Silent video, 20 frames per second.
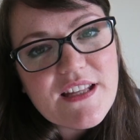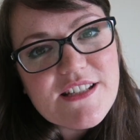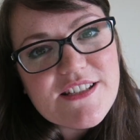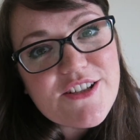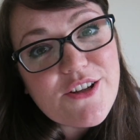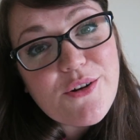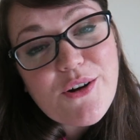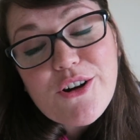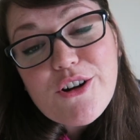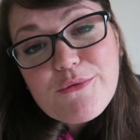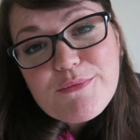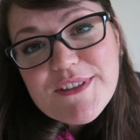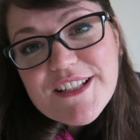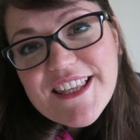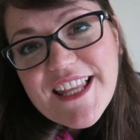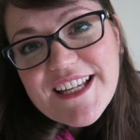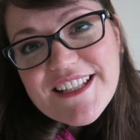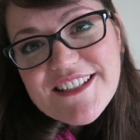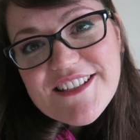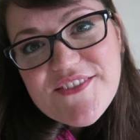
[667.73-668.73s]
So I hope you
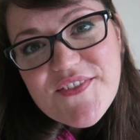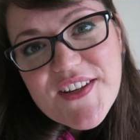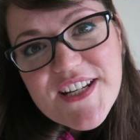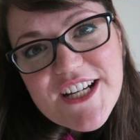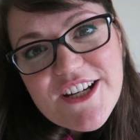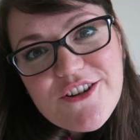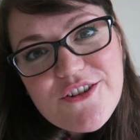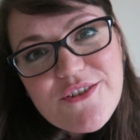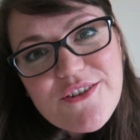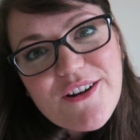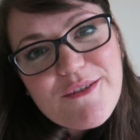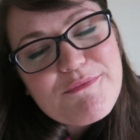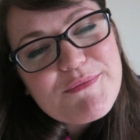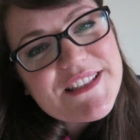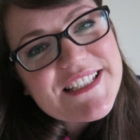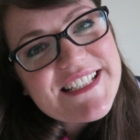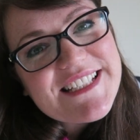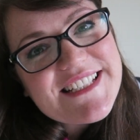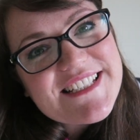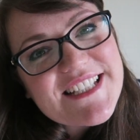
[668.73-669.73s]
like this video.
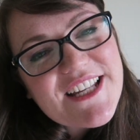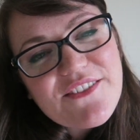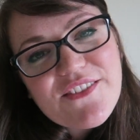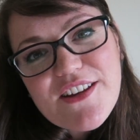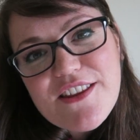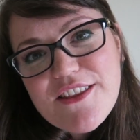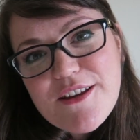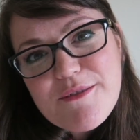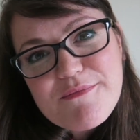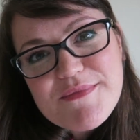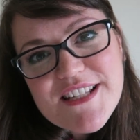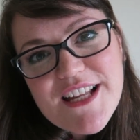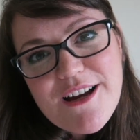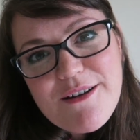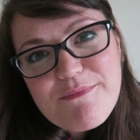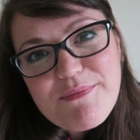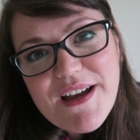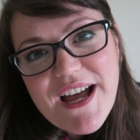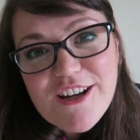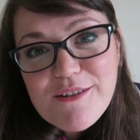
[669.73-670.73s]
Please give it a thumbs
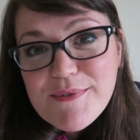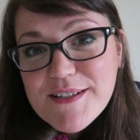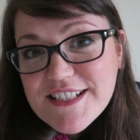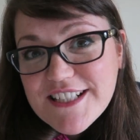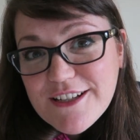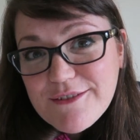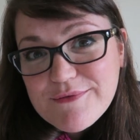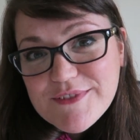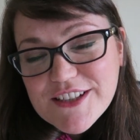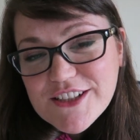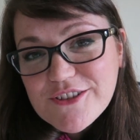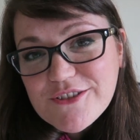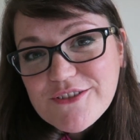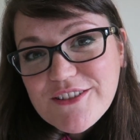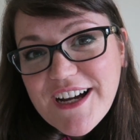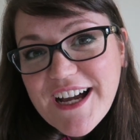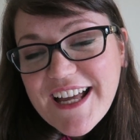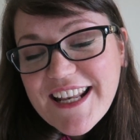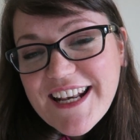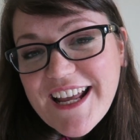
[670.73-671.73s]
up, comment down below,
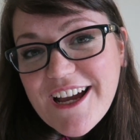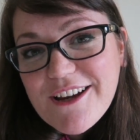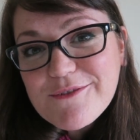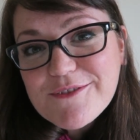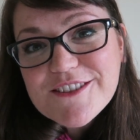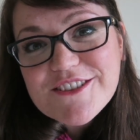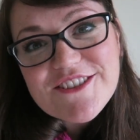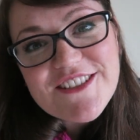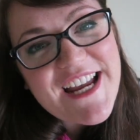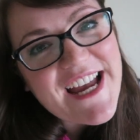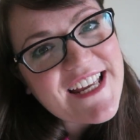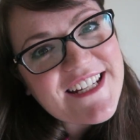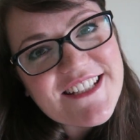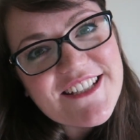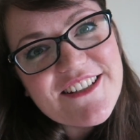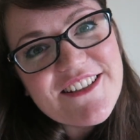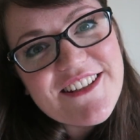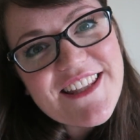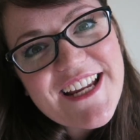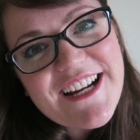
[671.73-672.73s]
and I will chat to
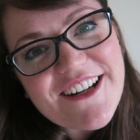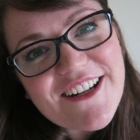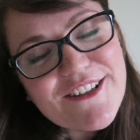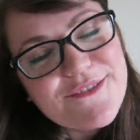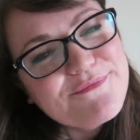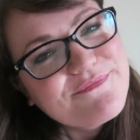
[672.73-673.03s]
you there.